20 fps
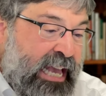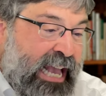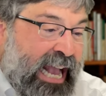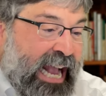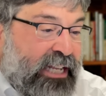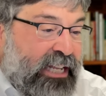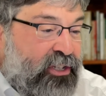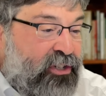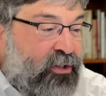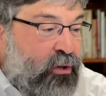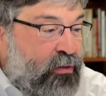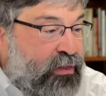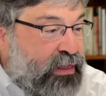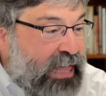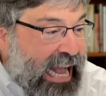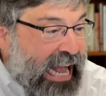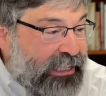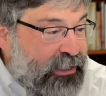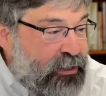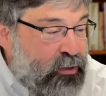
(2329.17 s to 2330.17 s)
And so
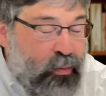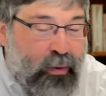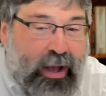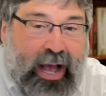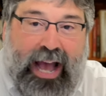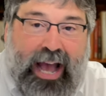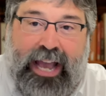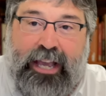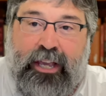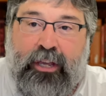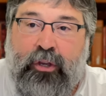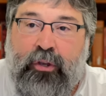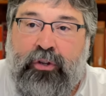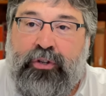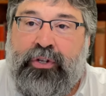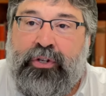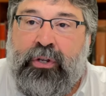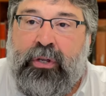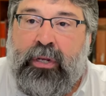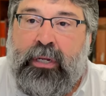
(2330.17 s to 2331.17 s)
that's why you
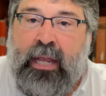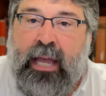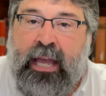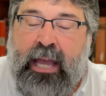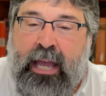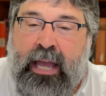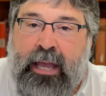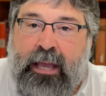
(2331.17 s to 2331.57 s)
should,